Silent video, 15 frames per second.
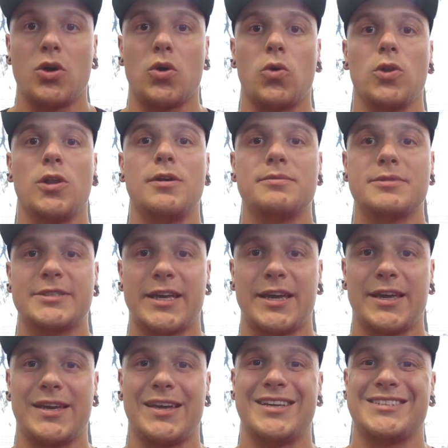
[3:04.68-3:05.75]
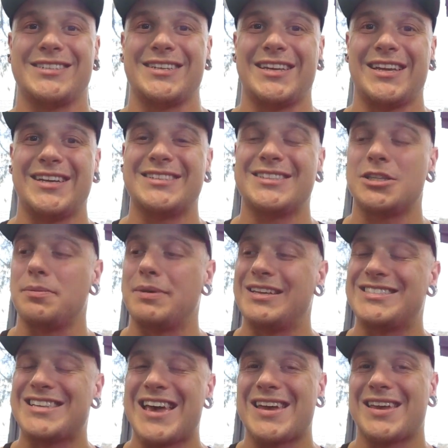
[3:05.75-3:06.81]
All I'm saying is it needs to be
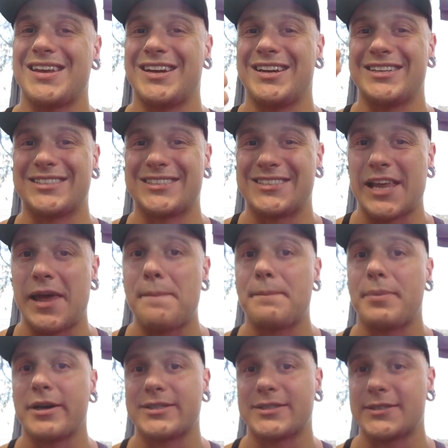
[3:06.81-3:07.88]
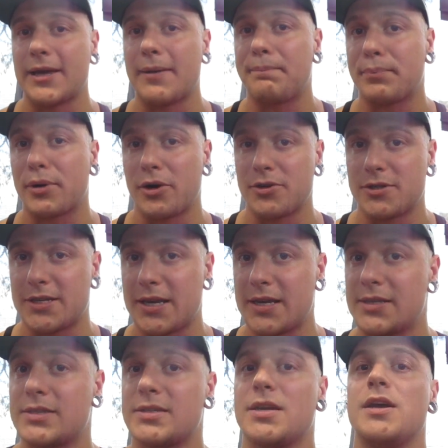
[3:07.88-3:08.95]
taken in a step-by-step
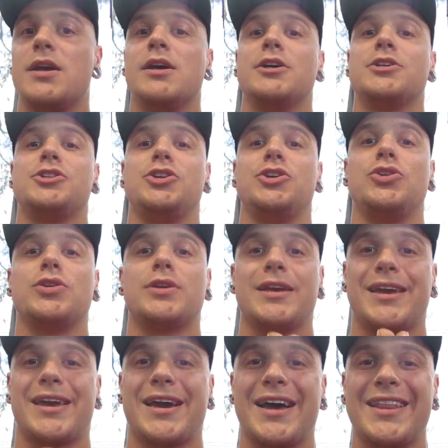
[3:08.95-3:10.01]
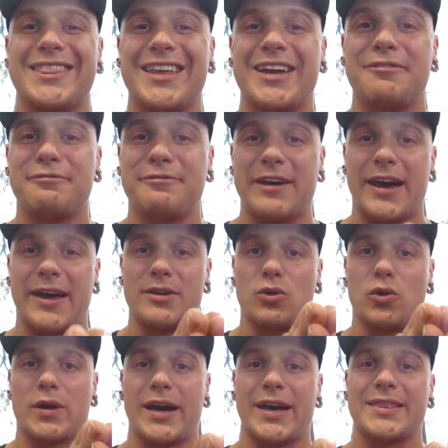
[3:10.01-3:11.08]
process. So you can cut that fat
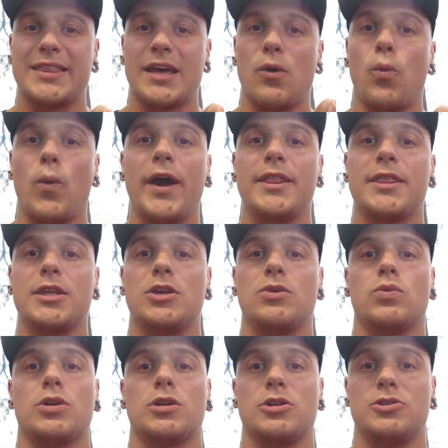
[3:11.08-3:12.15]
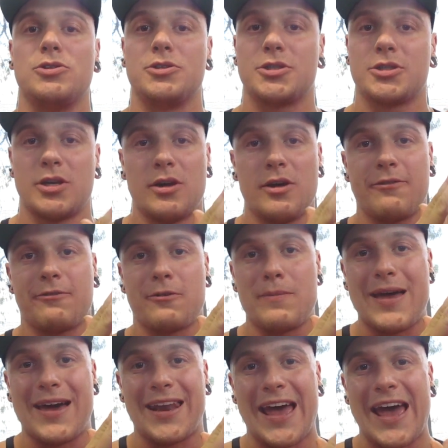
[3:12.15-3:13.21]
or cut that weight that you want to lose for
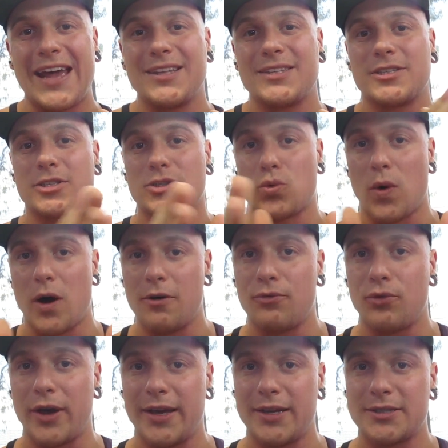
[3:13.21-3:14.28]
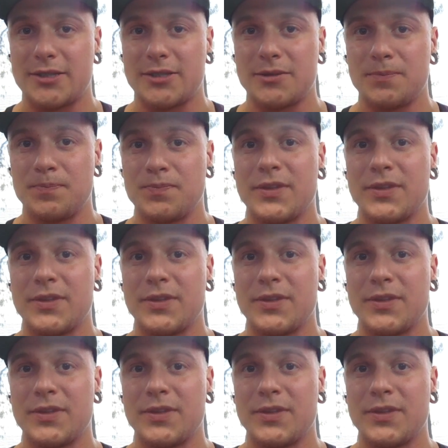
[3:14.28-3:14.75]
about 8 to 12 weeks,